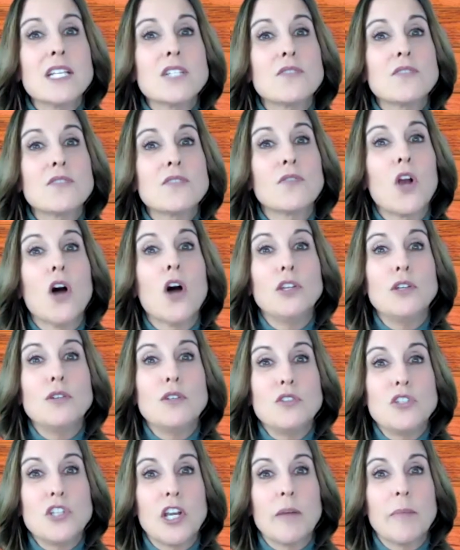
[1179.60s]
for all you do,
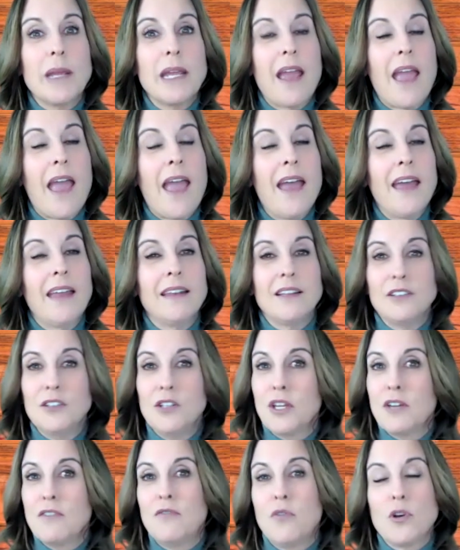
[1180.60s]
Jeremy, and
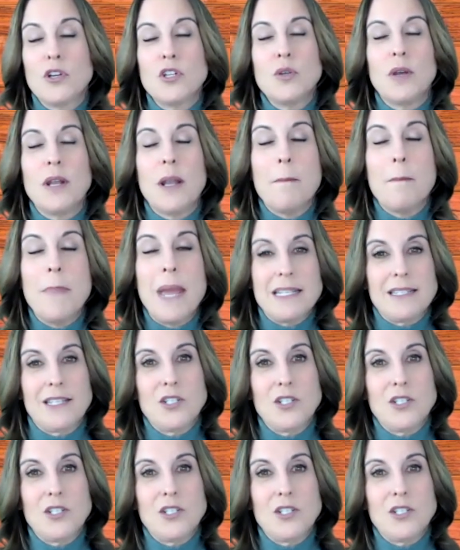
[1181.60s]
looking forward to an amazing